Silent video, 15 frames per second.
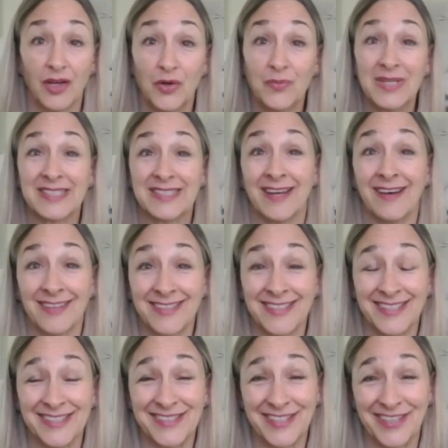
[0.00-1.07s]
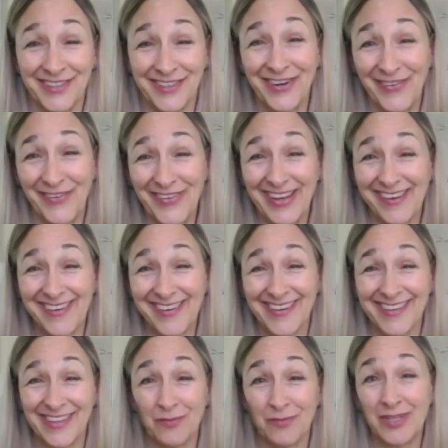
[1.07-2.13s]
what toxins are going
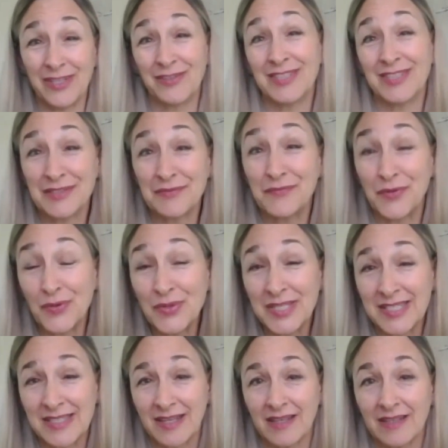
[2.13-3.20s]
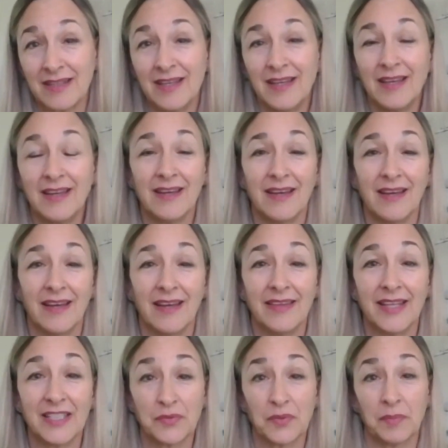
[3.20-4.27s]
on and what you need to focus on. And
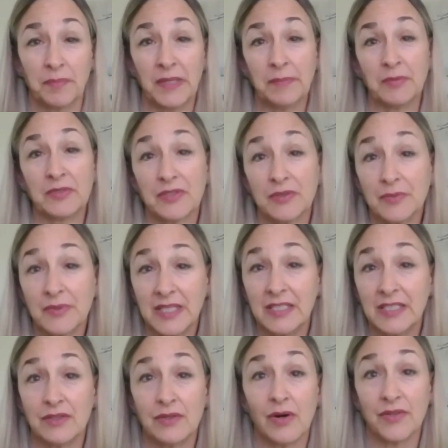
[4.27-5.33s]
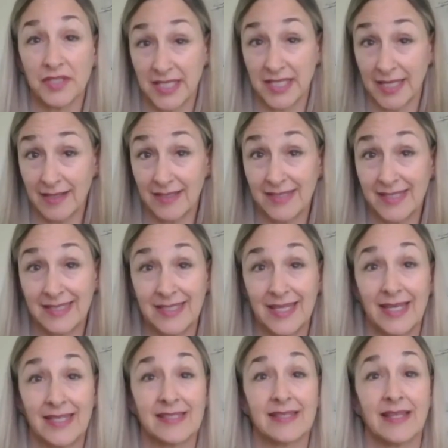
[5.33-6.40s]
that's what people do when they do all the diagnostic
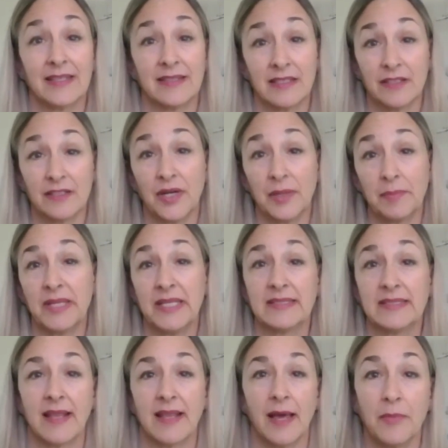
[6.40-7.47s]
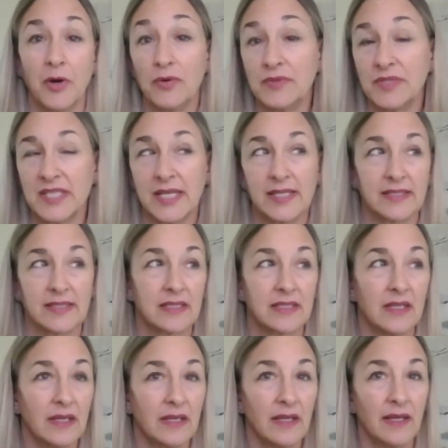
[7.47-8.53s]
tests, like the Great Plains Lab OAT test,
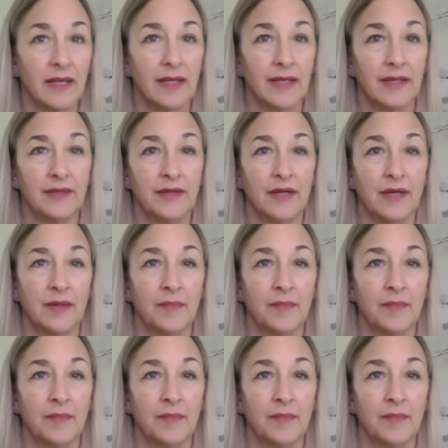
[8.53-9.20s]
and